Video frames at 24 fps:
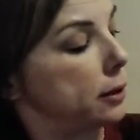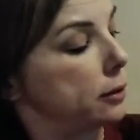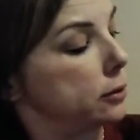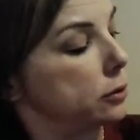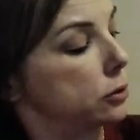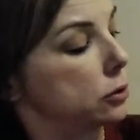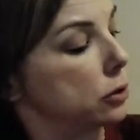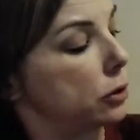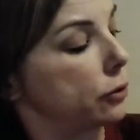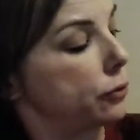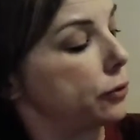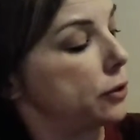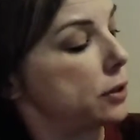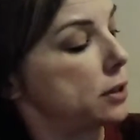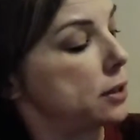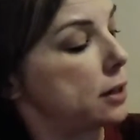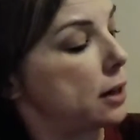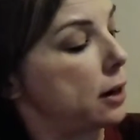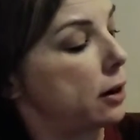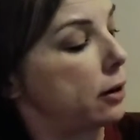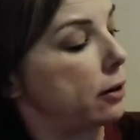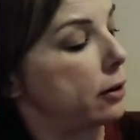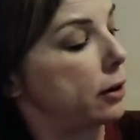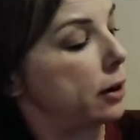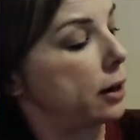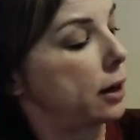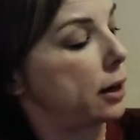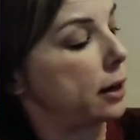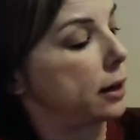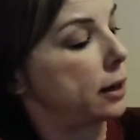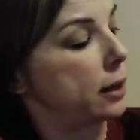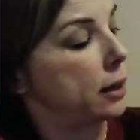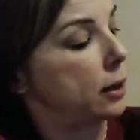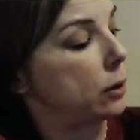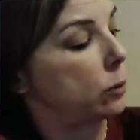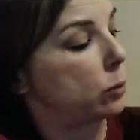Surface area
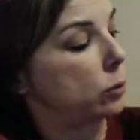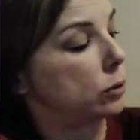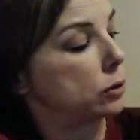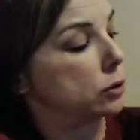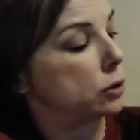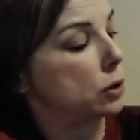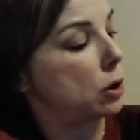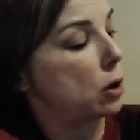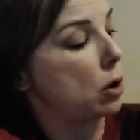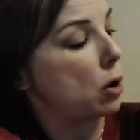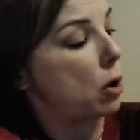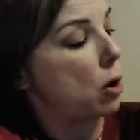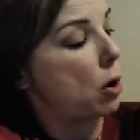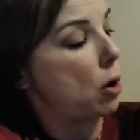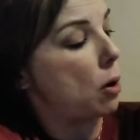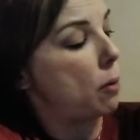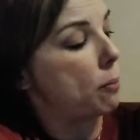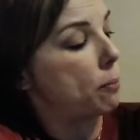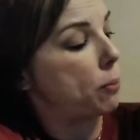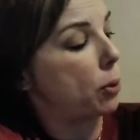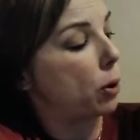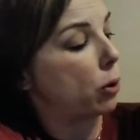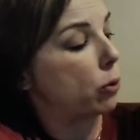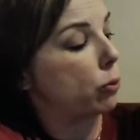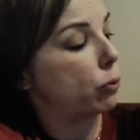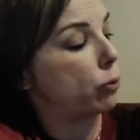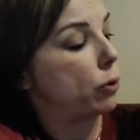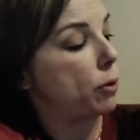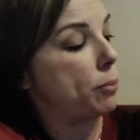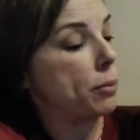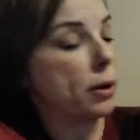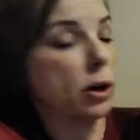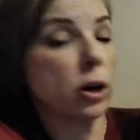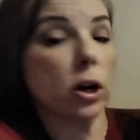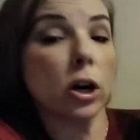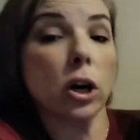equals
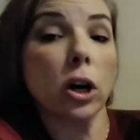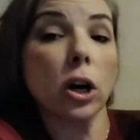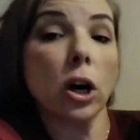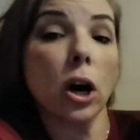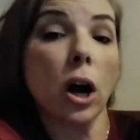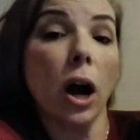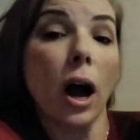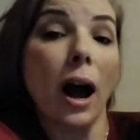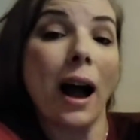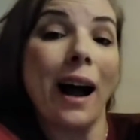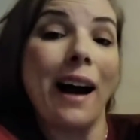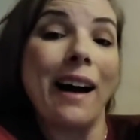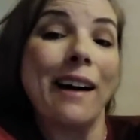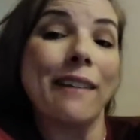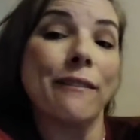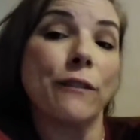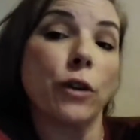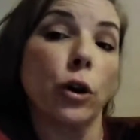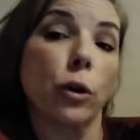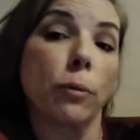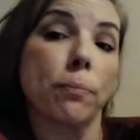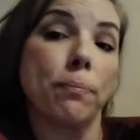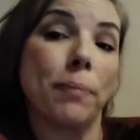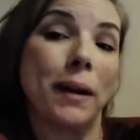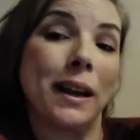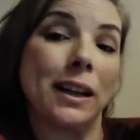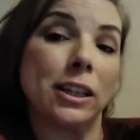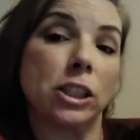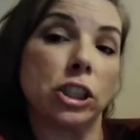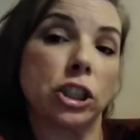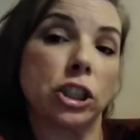perimeter of your base